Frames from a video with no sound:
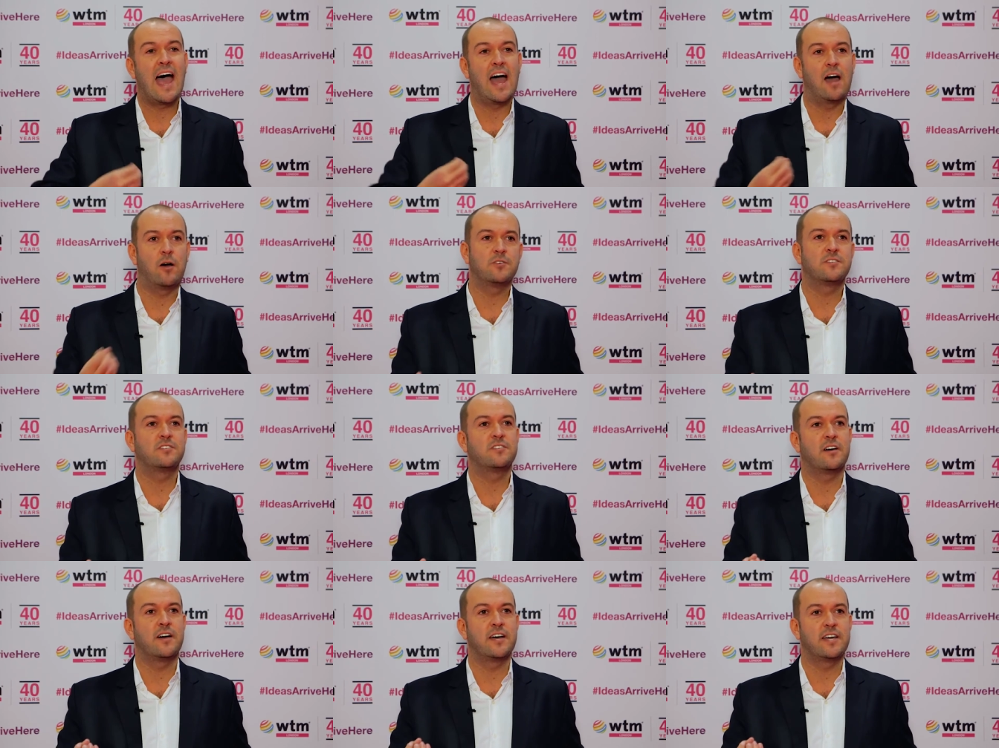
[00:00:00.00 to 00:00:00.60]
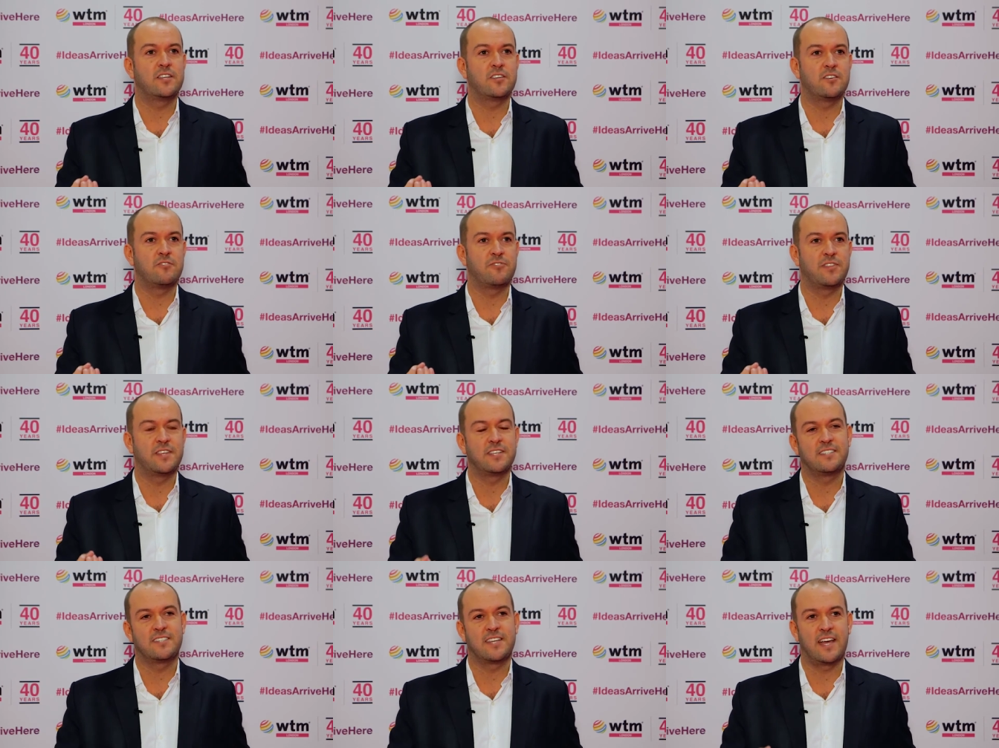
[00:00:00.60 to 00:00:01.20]
outside
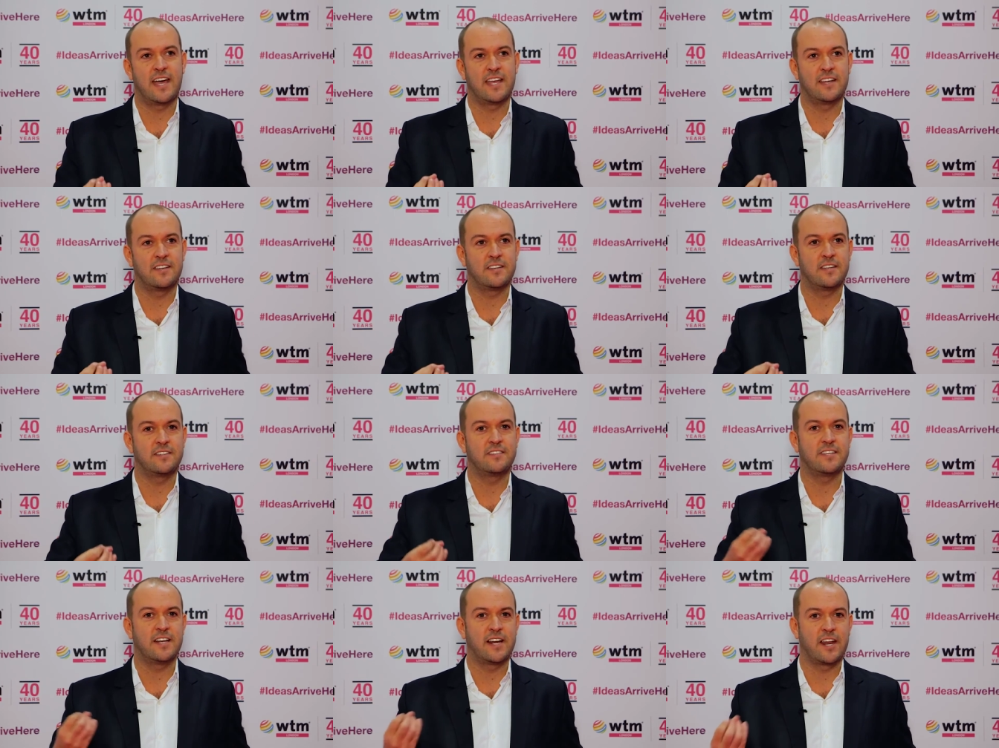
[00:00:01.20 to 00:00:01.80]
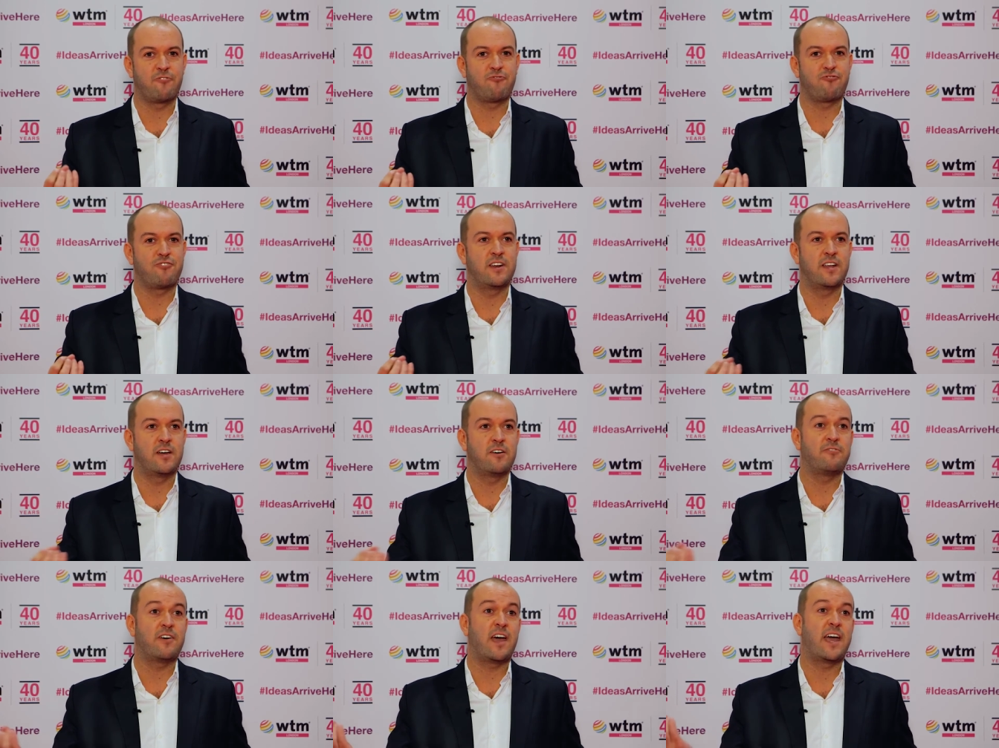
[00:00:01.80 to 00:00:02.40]
of the standard
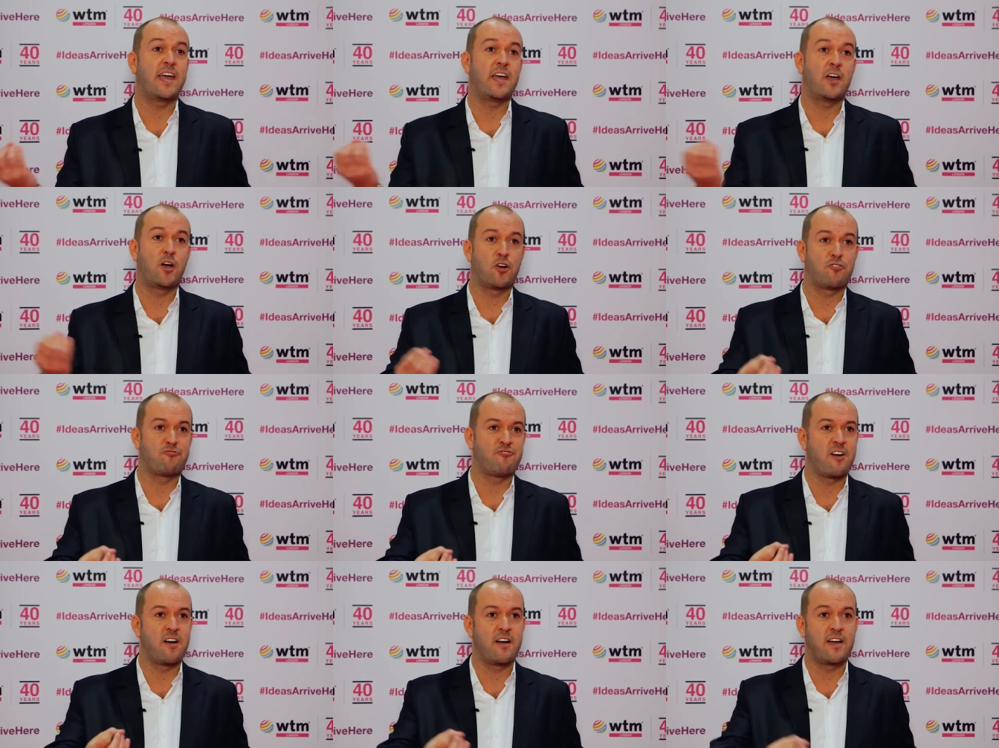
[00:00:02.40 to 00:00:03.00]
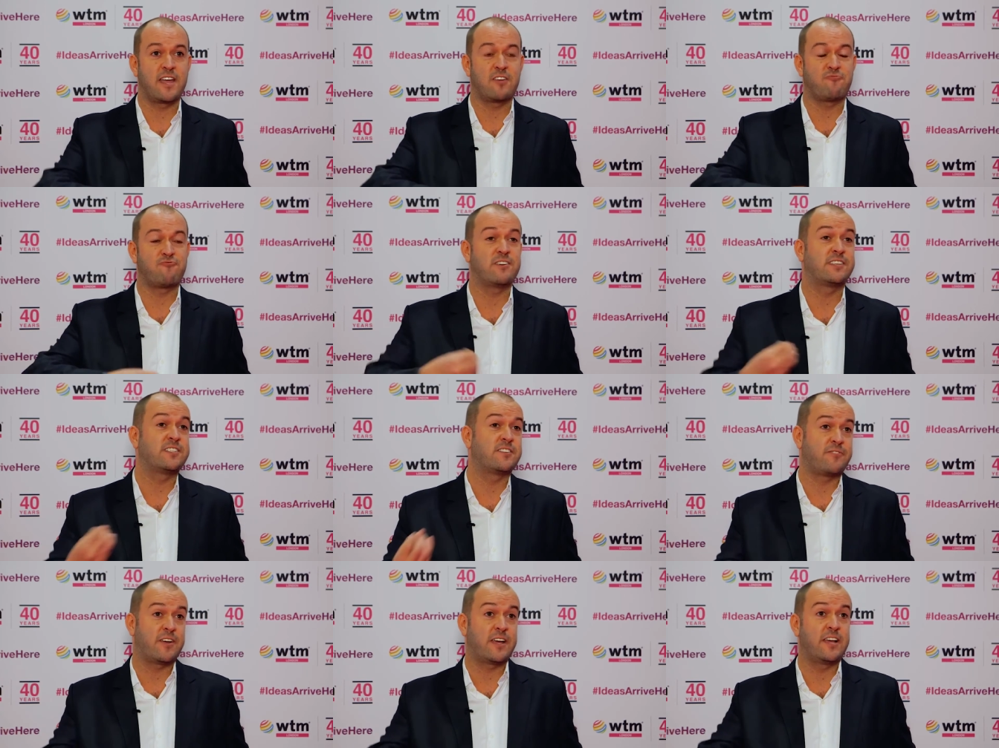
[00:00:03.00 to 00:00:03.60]
delivering of ARI
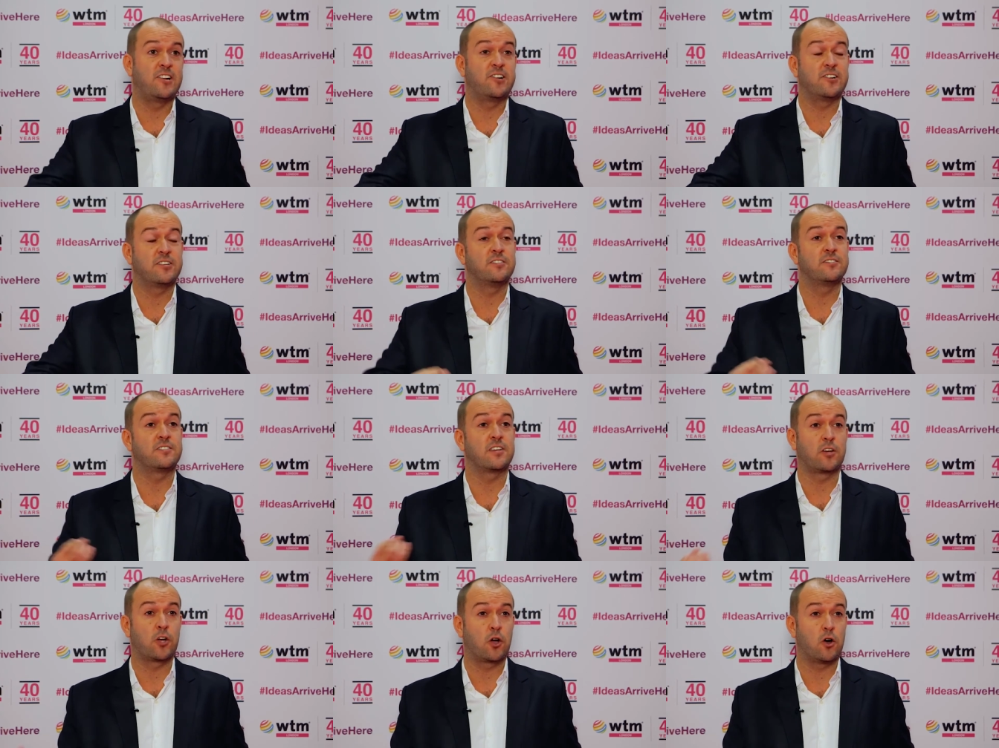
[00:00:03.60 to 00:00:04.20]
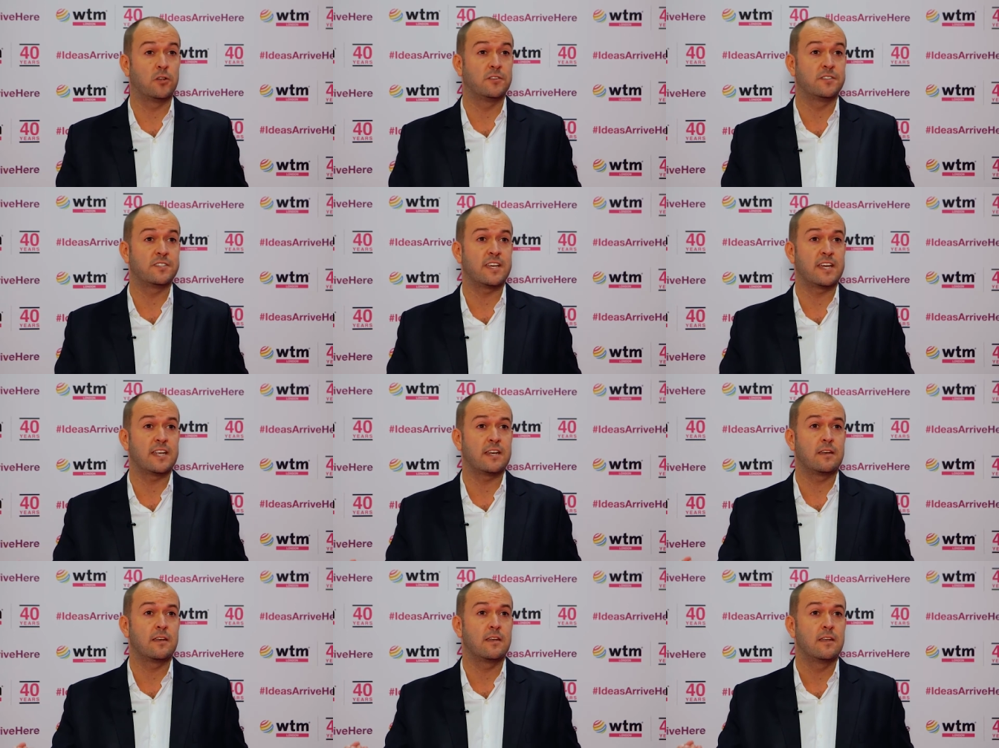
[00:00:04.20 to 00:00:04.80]
reservations and
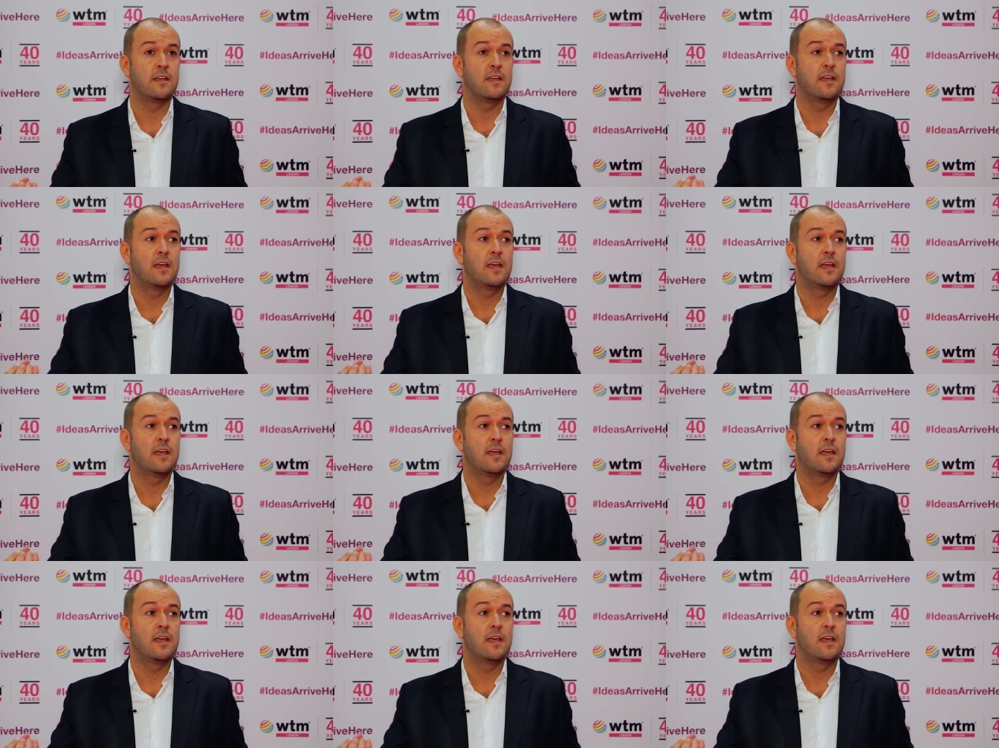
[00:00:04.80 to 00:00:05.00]
content.